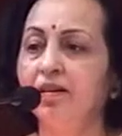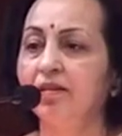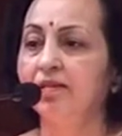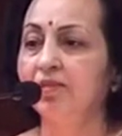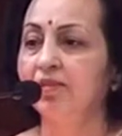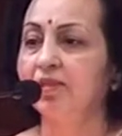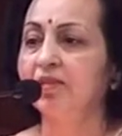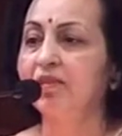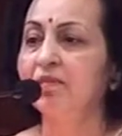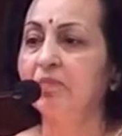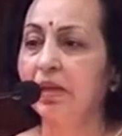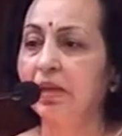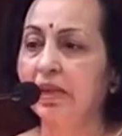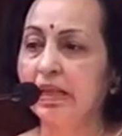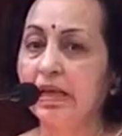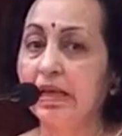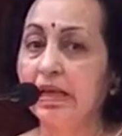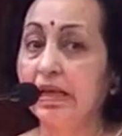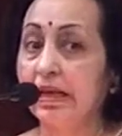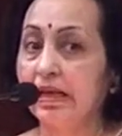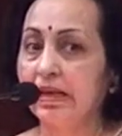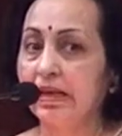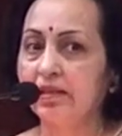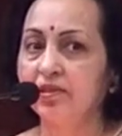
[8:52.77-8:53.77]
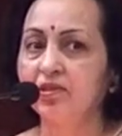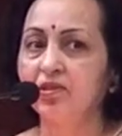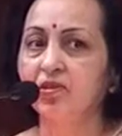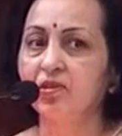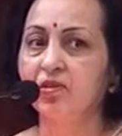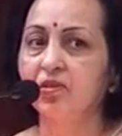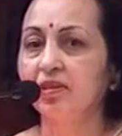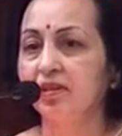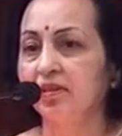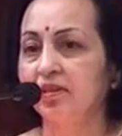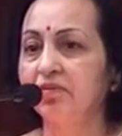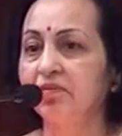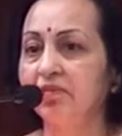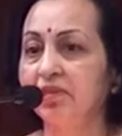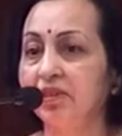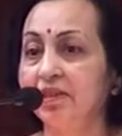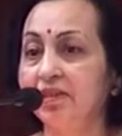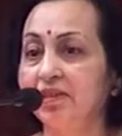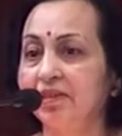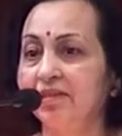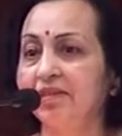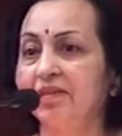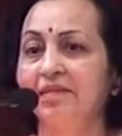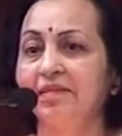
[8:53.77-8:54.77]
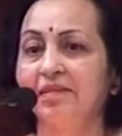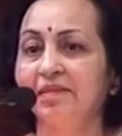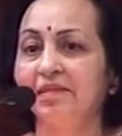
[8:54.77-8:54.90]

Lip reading: just by their hands or their feet.